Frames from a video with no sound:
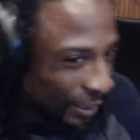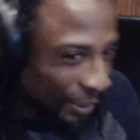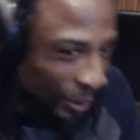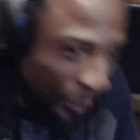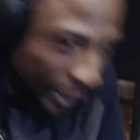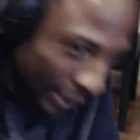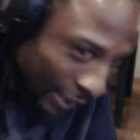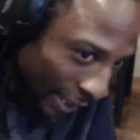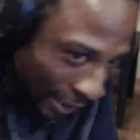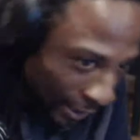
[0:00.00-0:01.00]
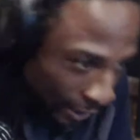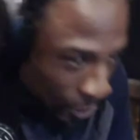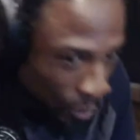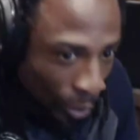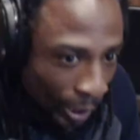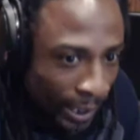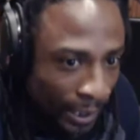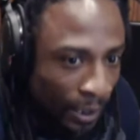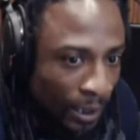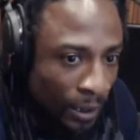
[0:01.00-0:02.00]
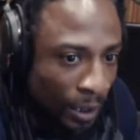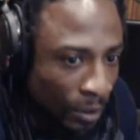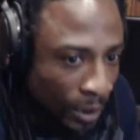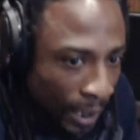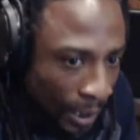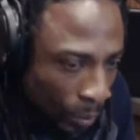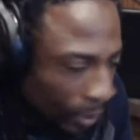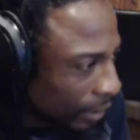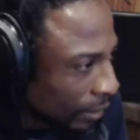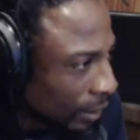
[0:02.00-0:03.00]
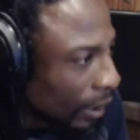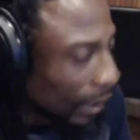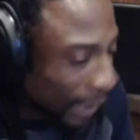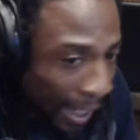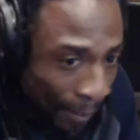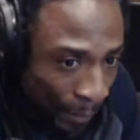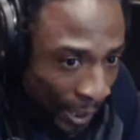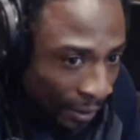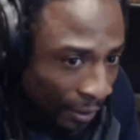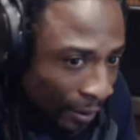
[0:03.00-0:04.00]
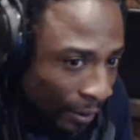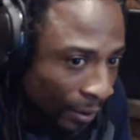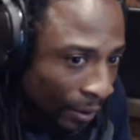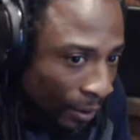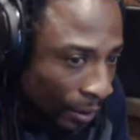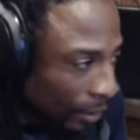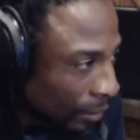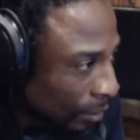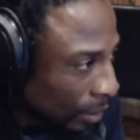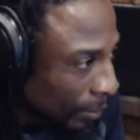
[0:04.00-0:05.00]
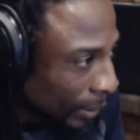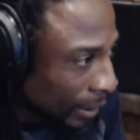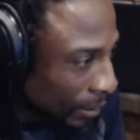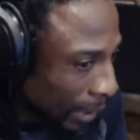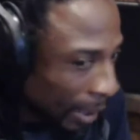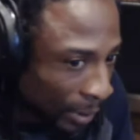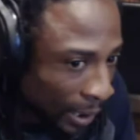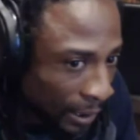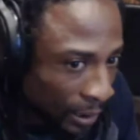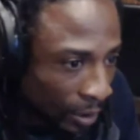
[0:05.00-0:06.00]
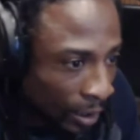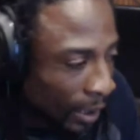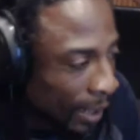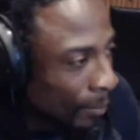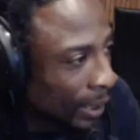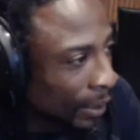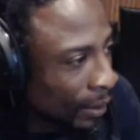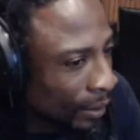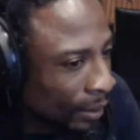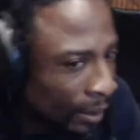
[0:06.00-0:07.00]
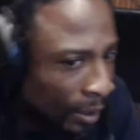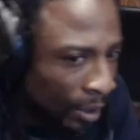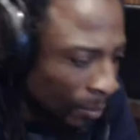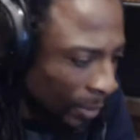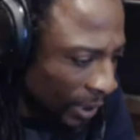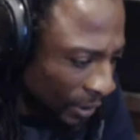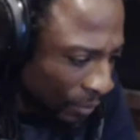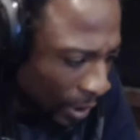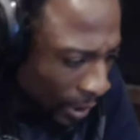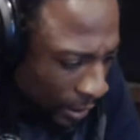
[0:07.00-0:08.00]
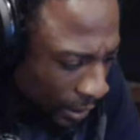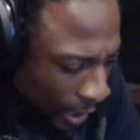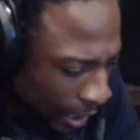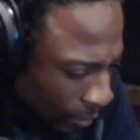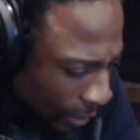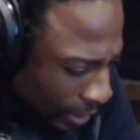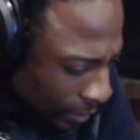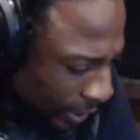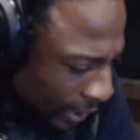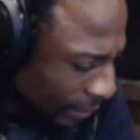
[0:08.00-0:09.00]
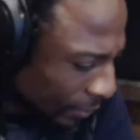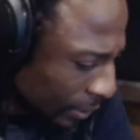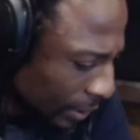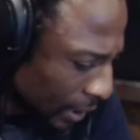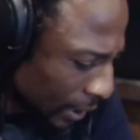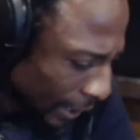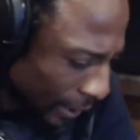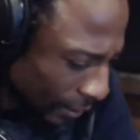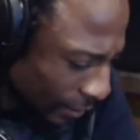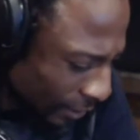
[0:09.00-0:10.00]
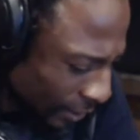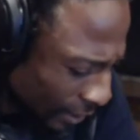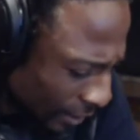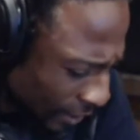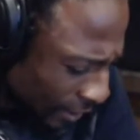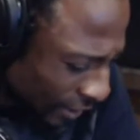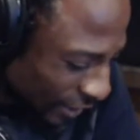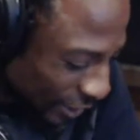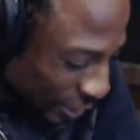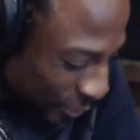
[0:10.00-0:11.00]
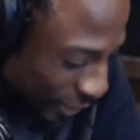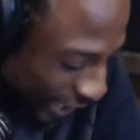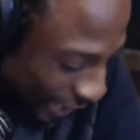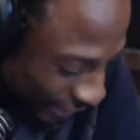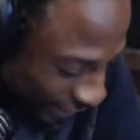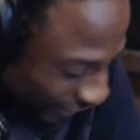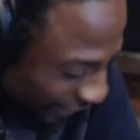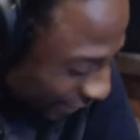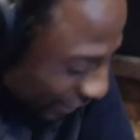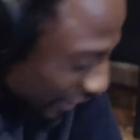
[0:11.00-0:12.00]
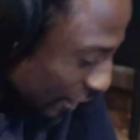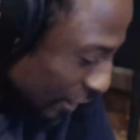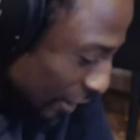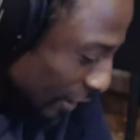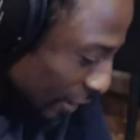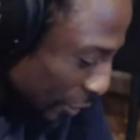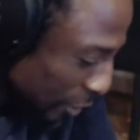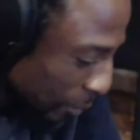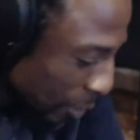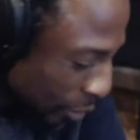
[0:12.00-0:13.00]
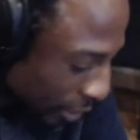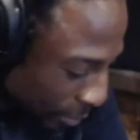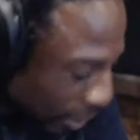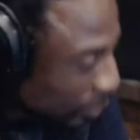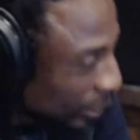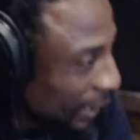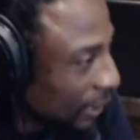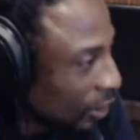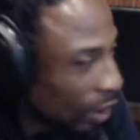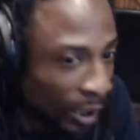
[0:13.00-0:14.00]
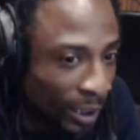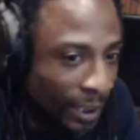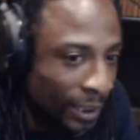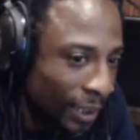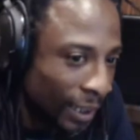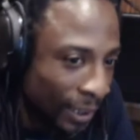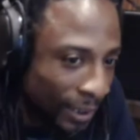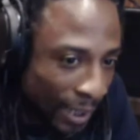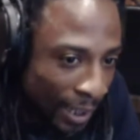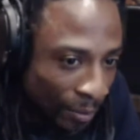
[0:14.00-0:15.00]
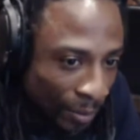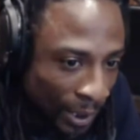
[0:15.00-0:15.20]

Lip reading: Louisiana or any of these other states where they're a lot bigger. You know what I mean? The populations are a lot bigger. But as far as Colorado and Denver, like the gentrification, the police, all of these things have